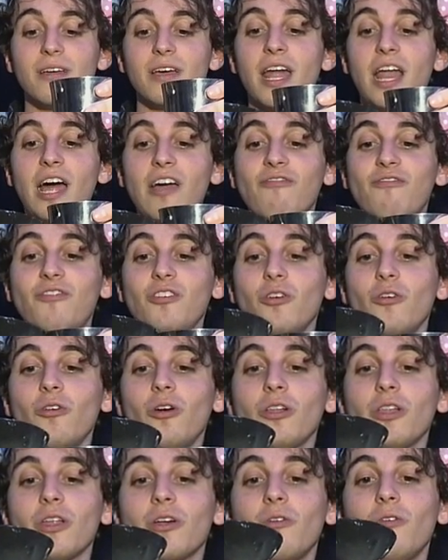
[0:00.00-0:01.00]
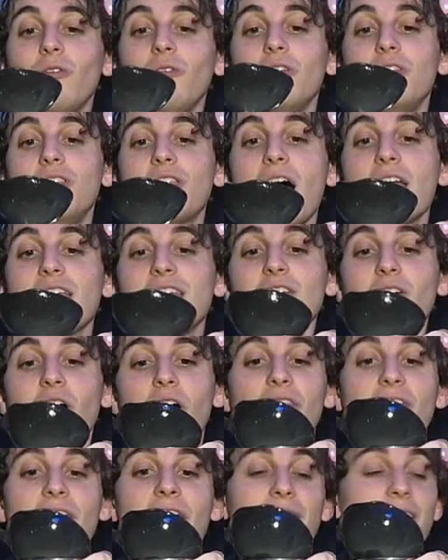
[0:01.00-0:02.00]
And I feel a little not in
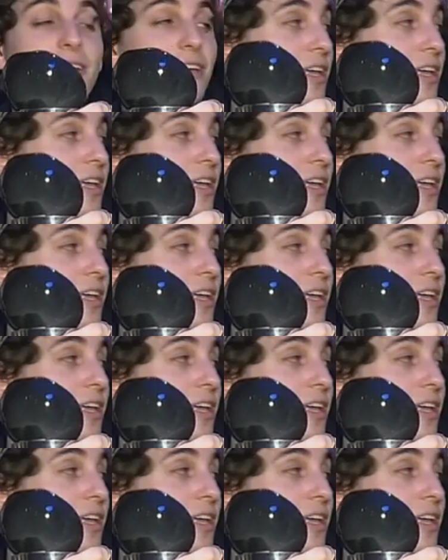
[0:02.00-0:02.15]
on that.